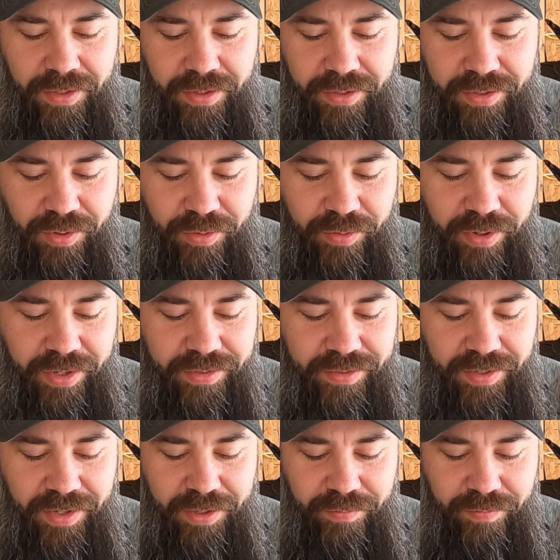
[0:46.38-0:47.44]
Y'all ride
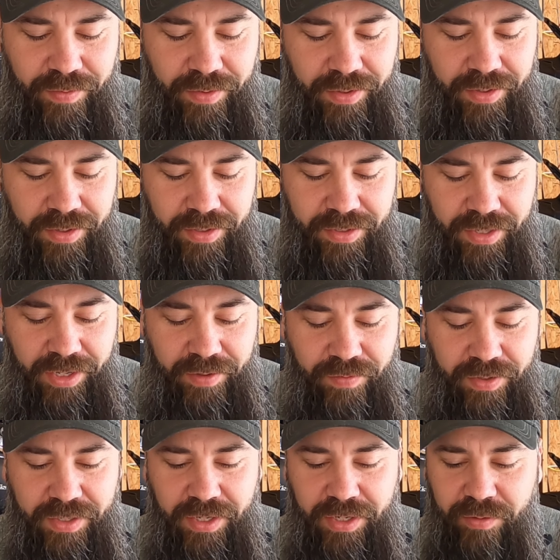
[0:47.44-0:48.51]
safe.
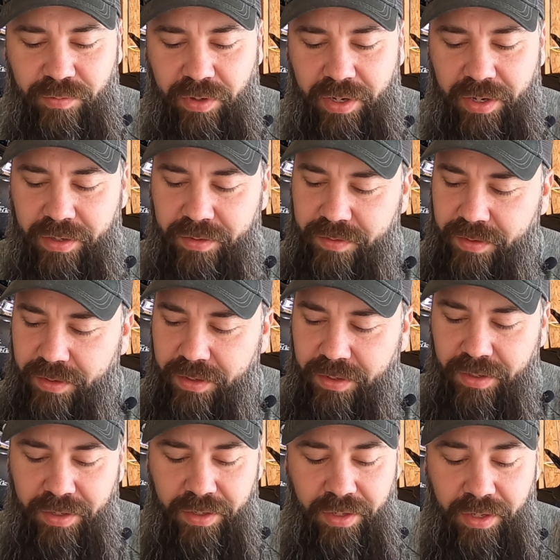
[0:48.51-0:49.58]
David, TennRides.
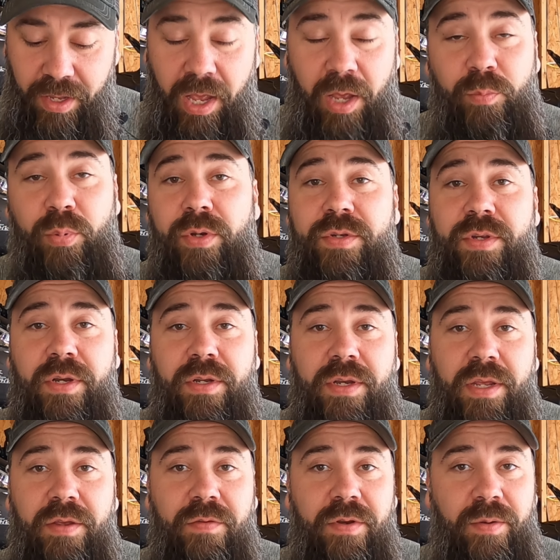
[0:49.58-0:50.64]
I appreciate it,
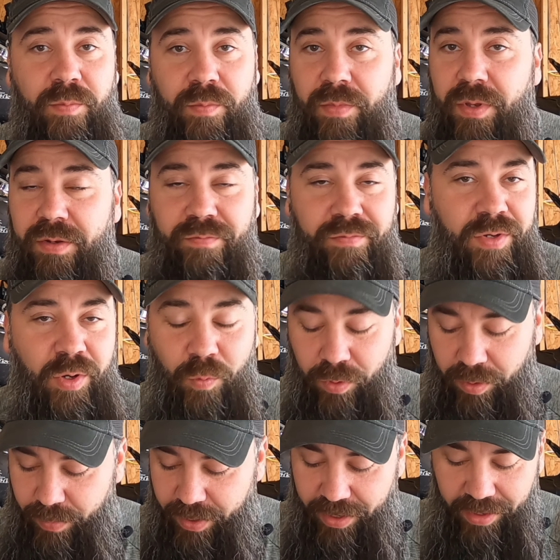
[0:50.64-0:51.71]
David. Don't
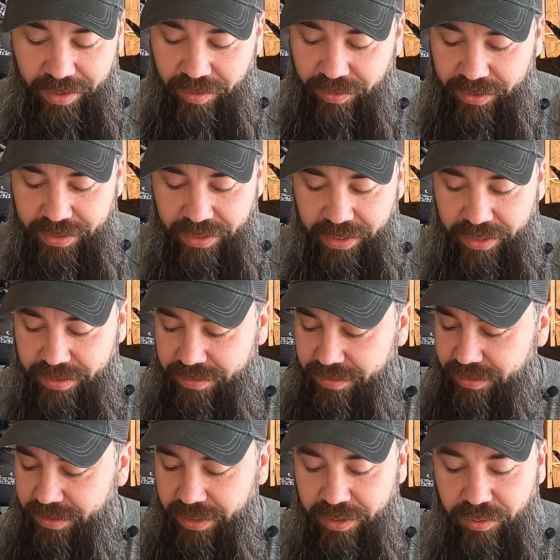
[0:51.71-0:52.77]
worry about how long it takes.
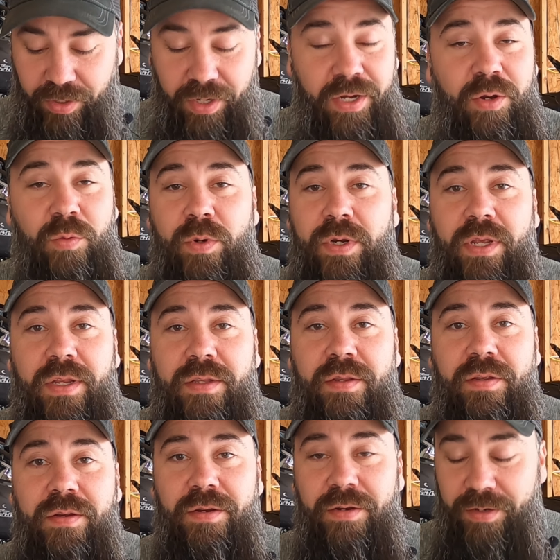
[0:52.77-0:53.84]
It'll get here when it gets
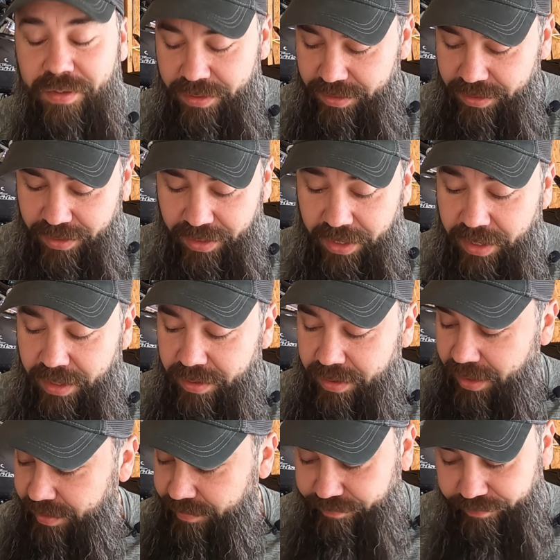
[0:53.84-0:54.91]
here. And
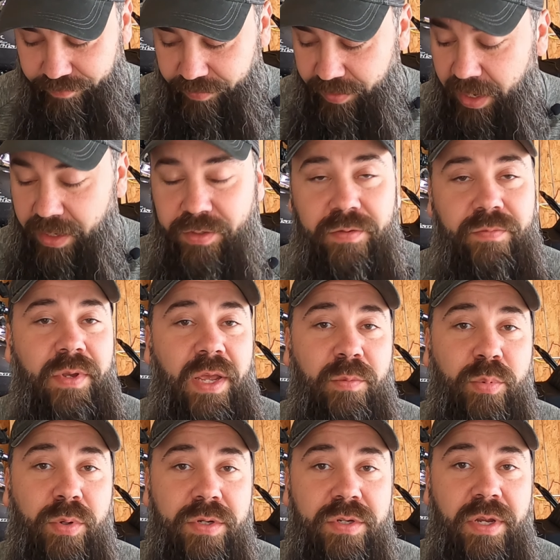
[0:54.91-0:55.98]
I
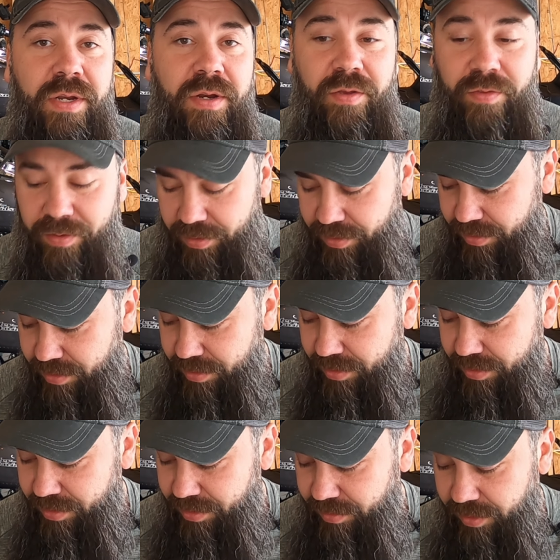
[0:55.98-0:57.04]
appreciate all the
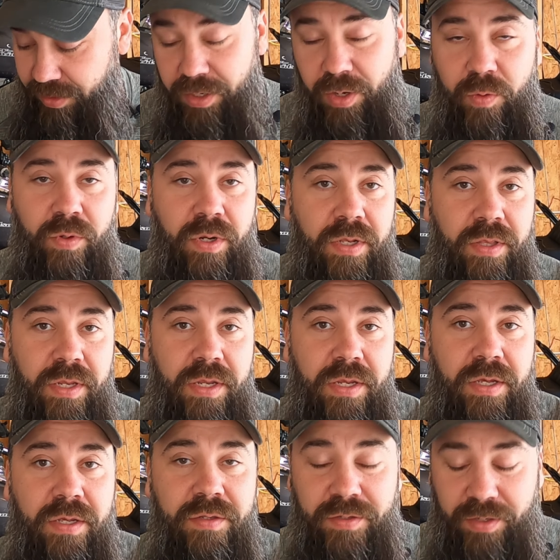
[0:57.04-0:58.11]
note and
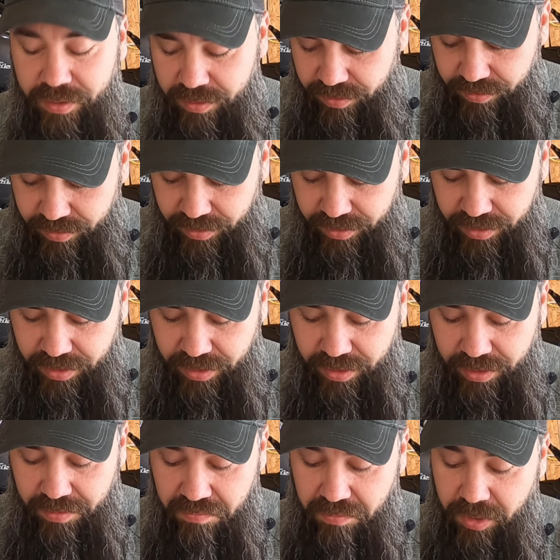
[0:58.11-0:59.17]
the stickers, and
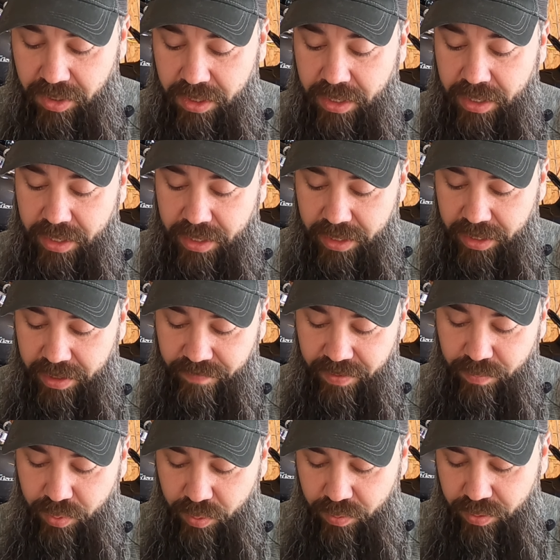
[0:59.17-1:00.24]
I have a
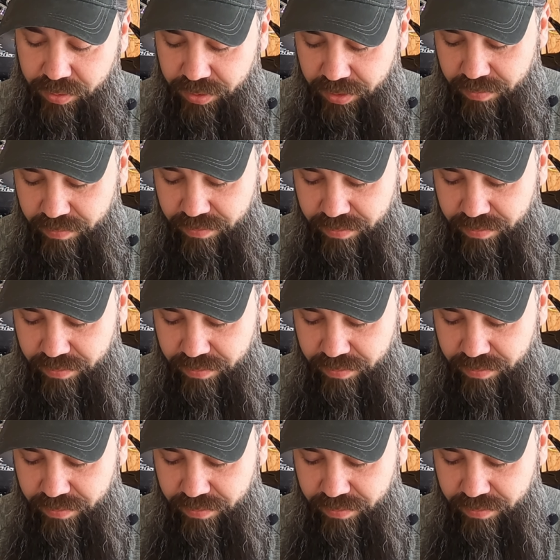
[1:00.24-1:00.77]
poker chip.